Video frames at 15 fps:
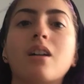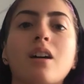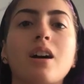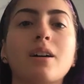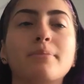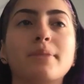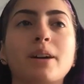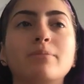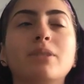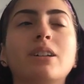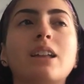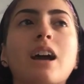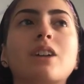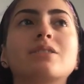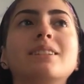I'm not
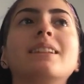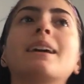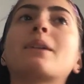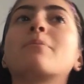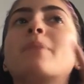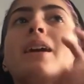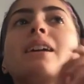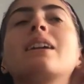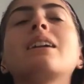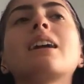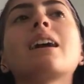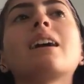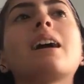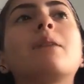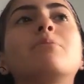actually like making
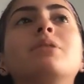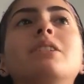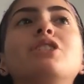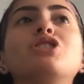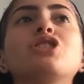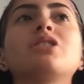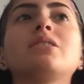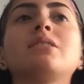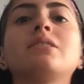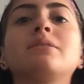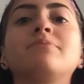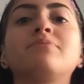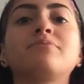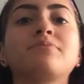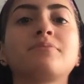it, I'm really just
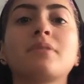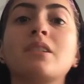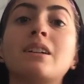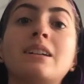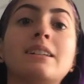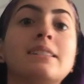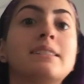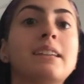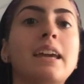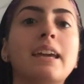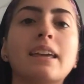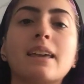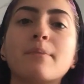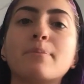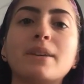
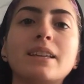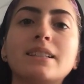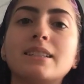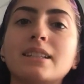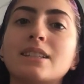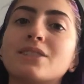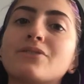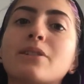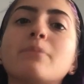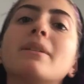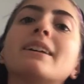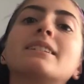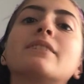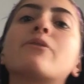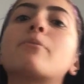taking pieces from
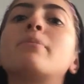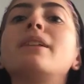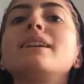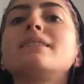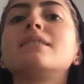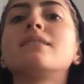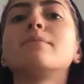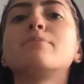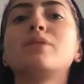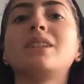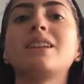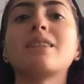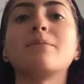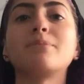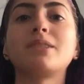like different places and
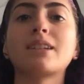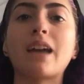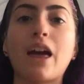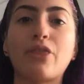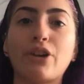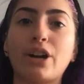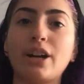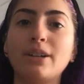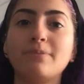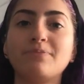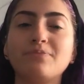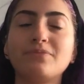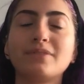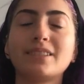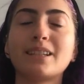putting them together
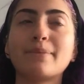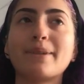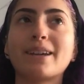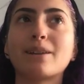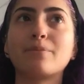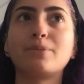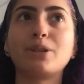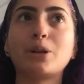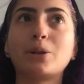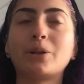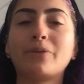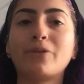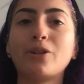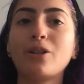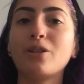to make a
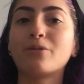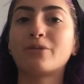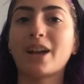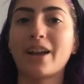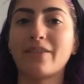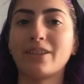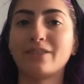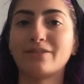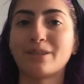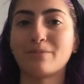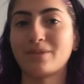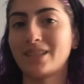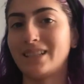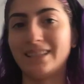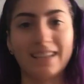beautiful Raven from
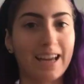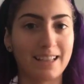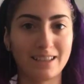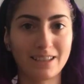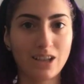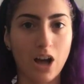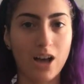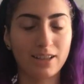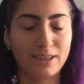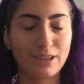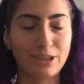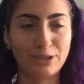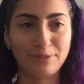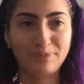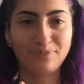Teen Titans
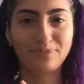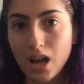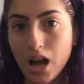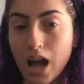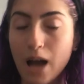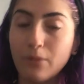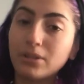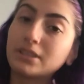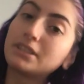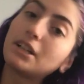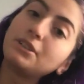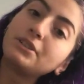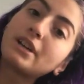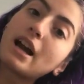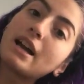costume. I want to tell
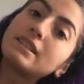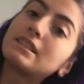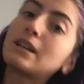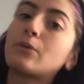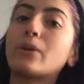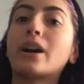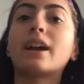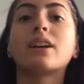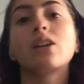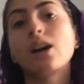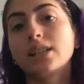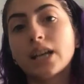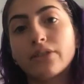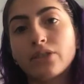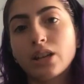you guys like where I got
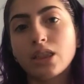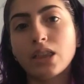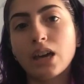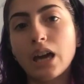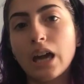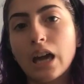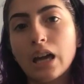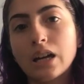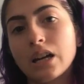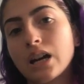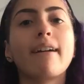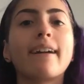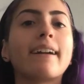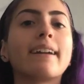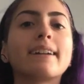everything,
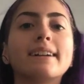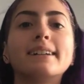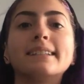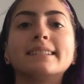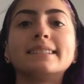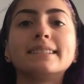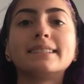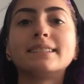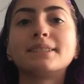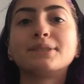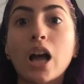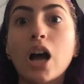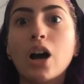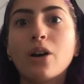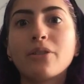and
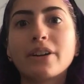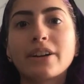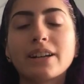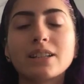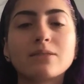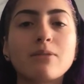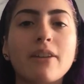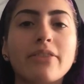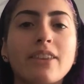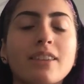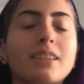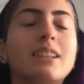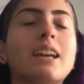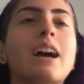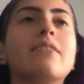oh, there is one thing
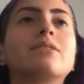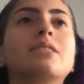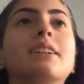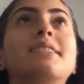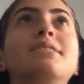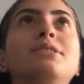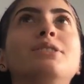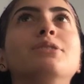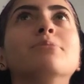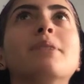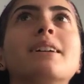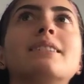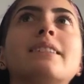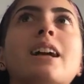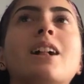that I have to like do
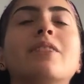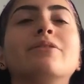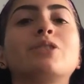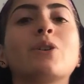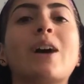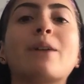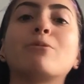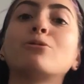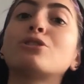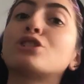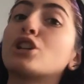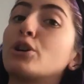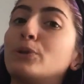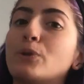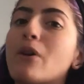myself, so I will
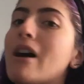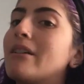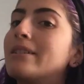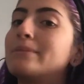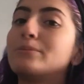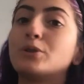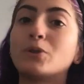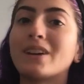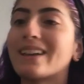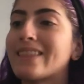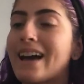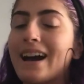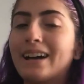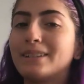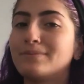show you how I'm doing
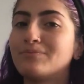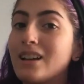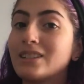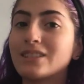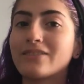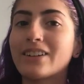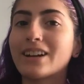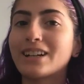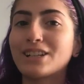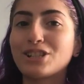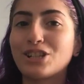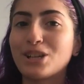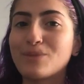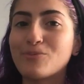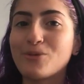that. It's a very
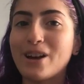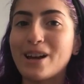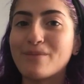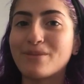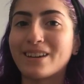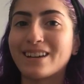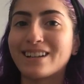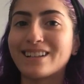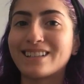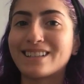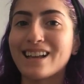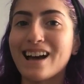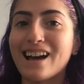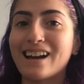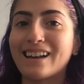cheap way because
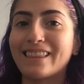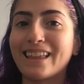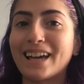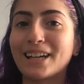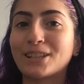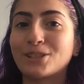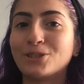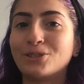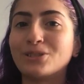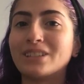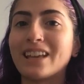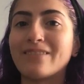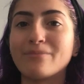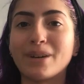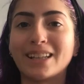I like to
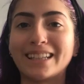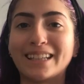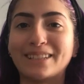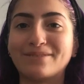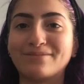save money.